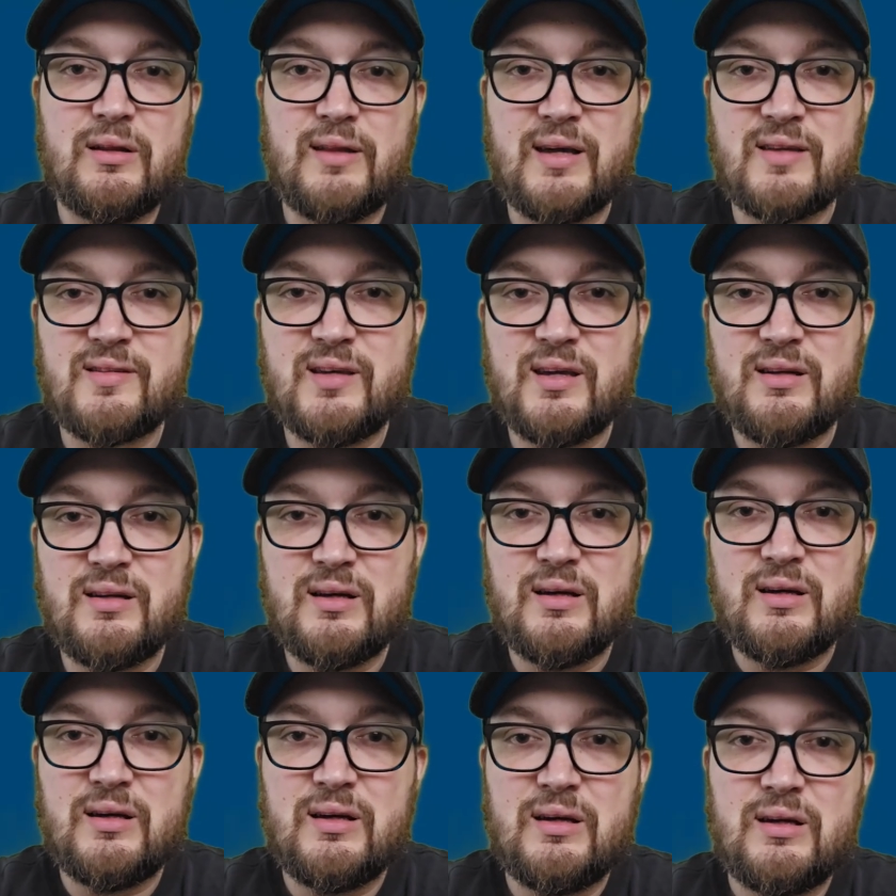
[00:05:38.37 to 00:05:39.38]
That said,
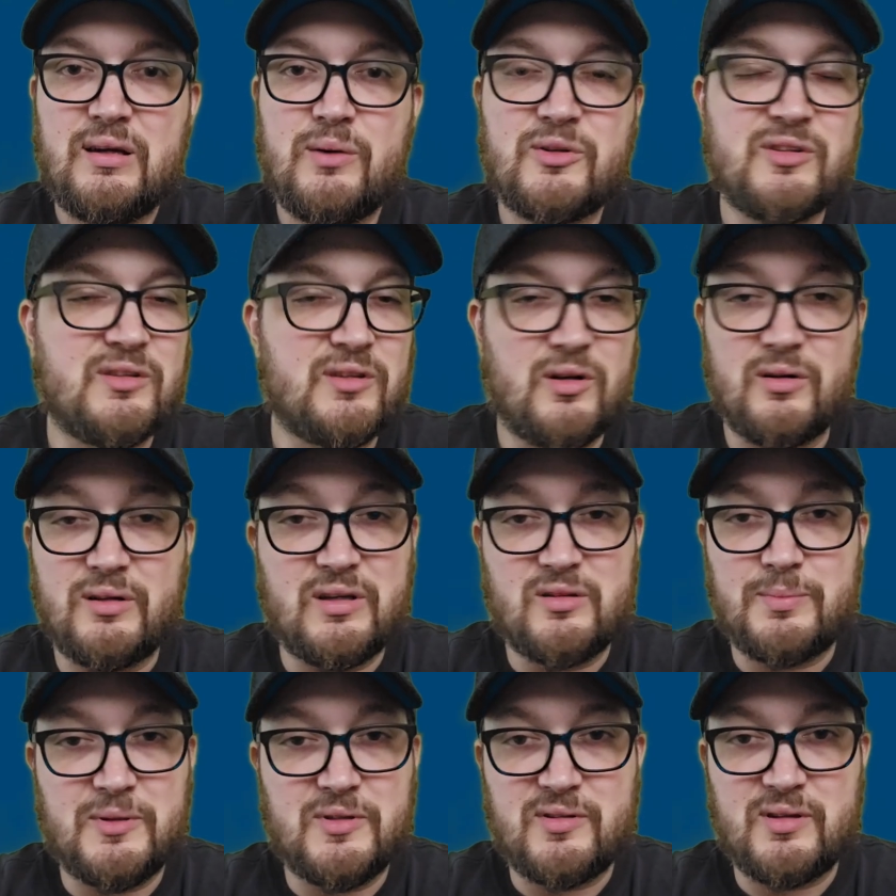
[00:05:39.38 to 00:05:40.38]
it wasn't nearly
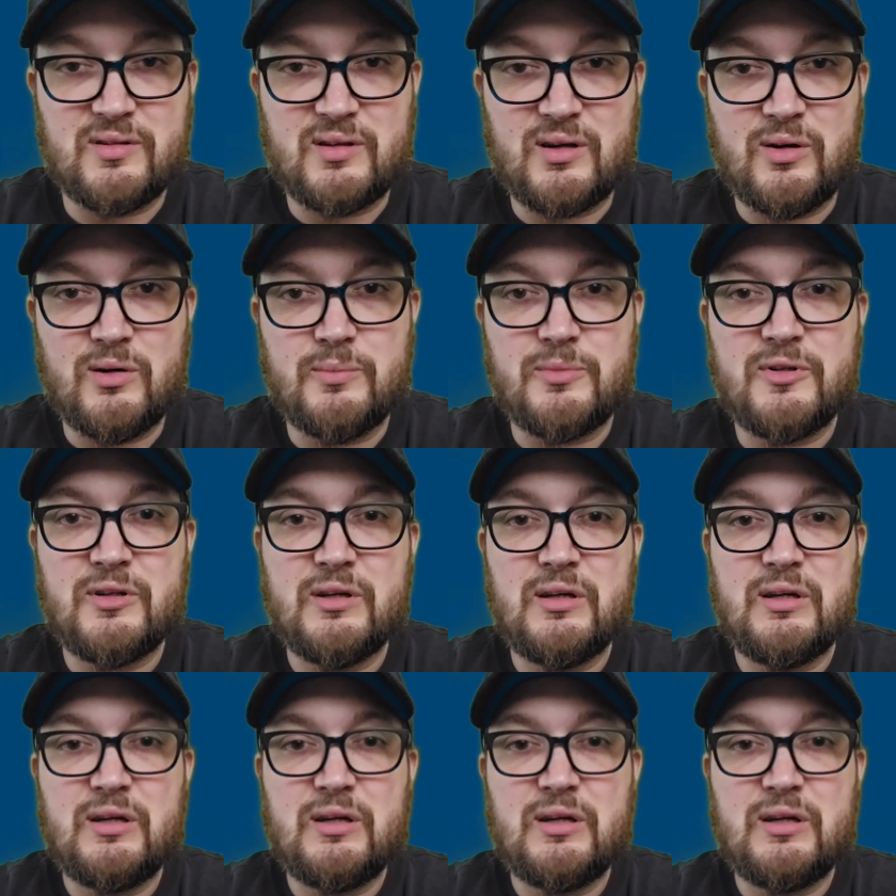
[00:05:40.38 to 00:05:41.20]
as busy as I hoped.